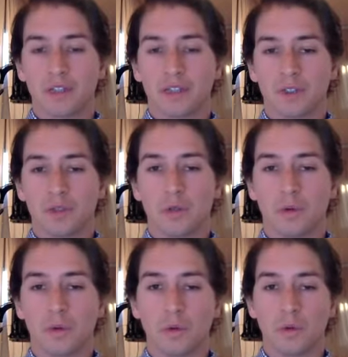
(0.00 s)
to
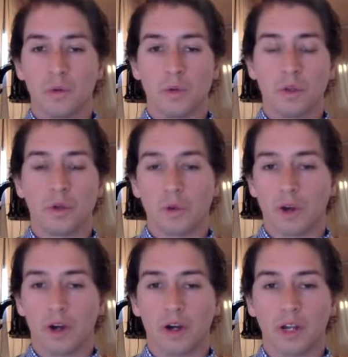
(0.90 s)
who you
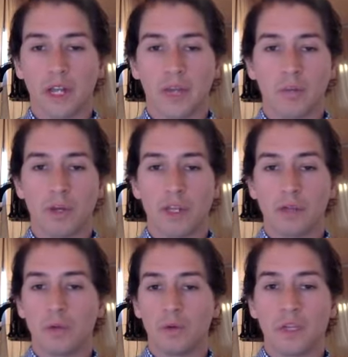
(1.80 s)
are and what
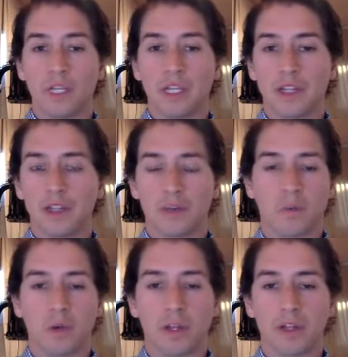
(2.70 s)
you need
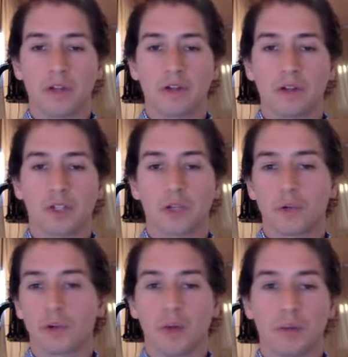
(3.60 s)
what you're trying to
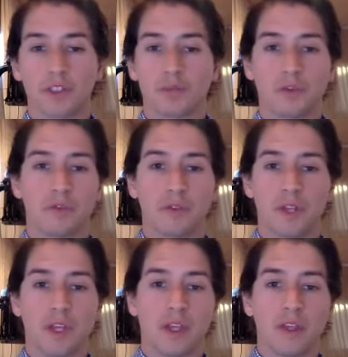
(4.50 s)
accomplish with
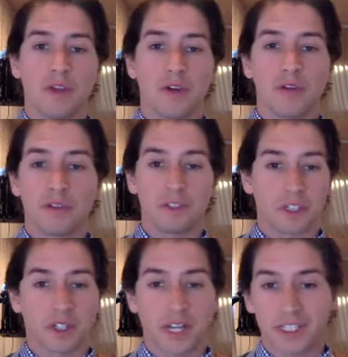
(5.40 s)
your
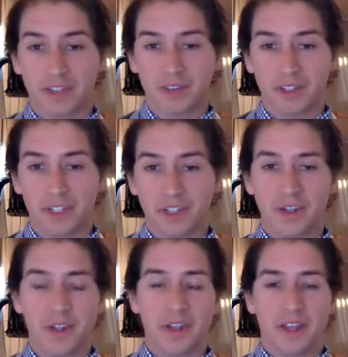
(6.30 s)
physical activity.
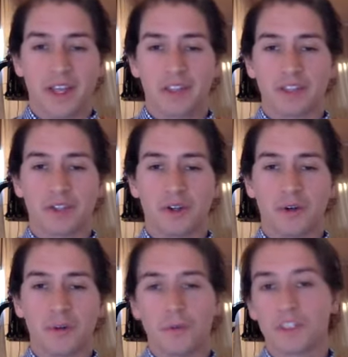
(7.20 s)
And
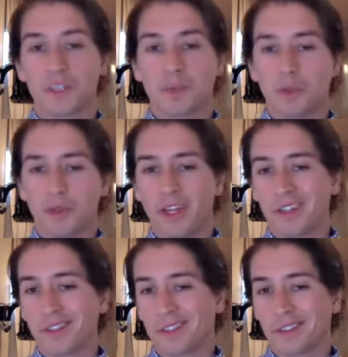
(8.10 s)
so, simple
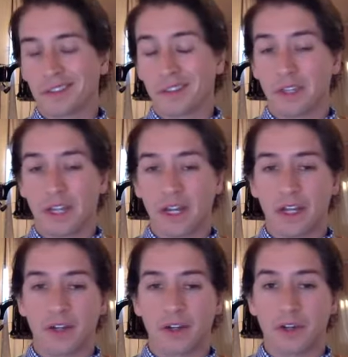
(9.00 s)
things that I
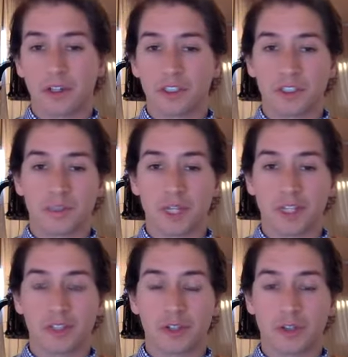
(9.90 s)
encourage is
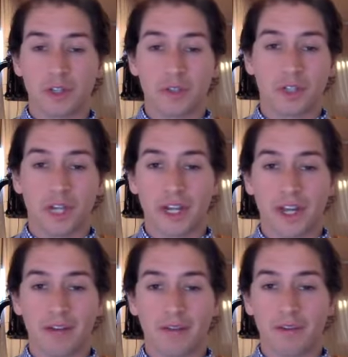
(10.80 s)
making sure that you try and have